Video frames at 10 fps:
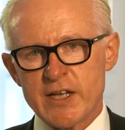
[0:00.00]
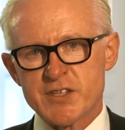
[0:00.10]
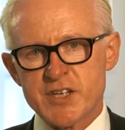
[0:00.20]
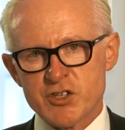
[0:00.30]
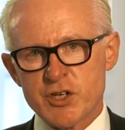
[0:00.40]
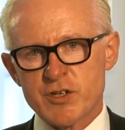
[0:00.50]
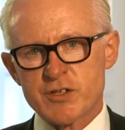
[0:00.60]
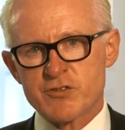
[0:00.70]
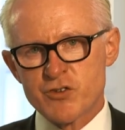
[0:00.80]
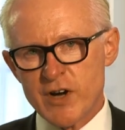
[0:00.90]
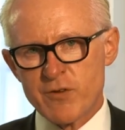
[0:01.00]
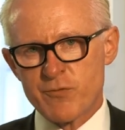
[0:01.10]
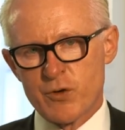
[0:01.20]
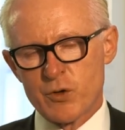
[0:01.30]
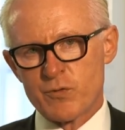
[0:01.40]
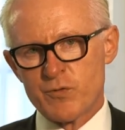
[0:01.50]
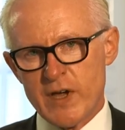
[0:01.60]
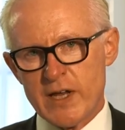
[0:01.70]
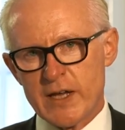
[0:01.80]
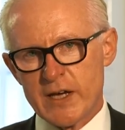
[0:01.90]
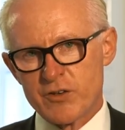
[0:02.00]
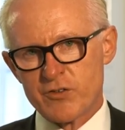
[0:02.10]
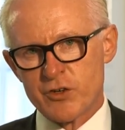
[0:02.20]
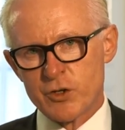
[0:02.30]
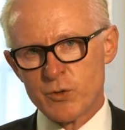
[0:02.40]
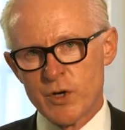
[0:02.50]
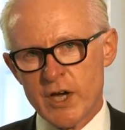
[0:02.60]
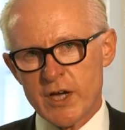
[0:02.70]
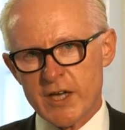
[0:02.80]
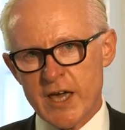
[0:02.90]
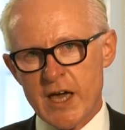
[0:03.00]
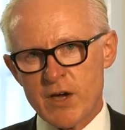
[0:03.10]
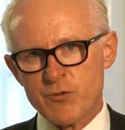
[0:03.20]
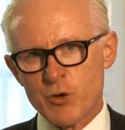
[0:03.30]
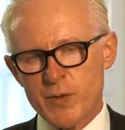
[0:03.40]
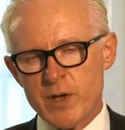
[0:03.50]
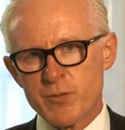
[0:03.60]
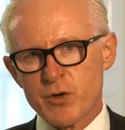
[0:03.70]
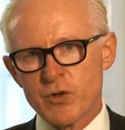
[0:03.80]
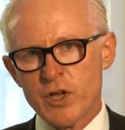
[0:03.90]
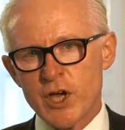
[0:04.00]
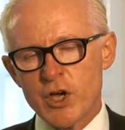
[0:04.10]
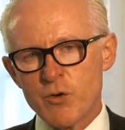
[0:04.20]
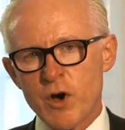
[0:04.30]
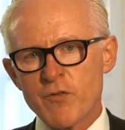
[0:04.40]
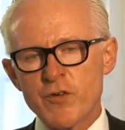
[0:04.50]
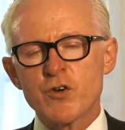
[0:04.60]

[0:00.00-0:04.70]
It's such a dreadful failure to care for people who are